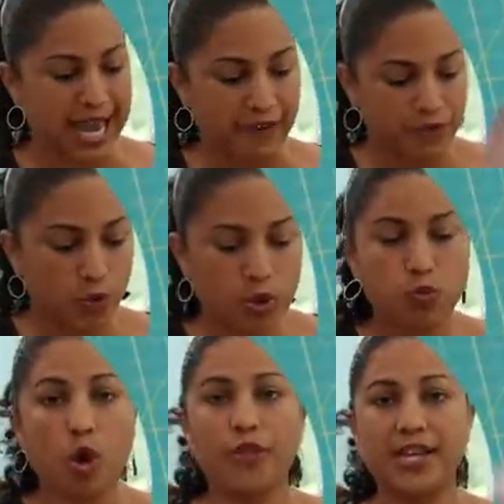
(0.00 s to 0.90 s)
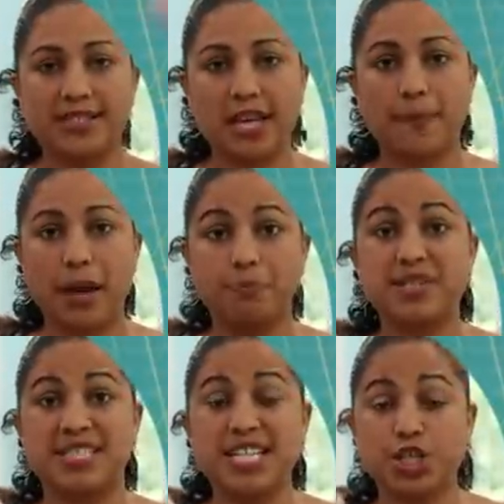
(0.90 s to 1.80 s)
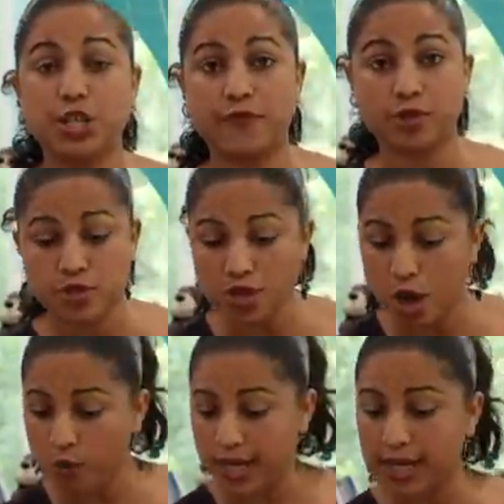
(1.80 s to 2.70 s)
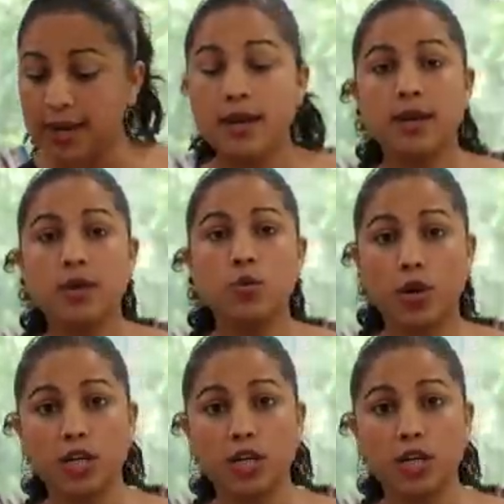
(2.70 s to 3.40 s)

after we roll things up and position it for sewing, we're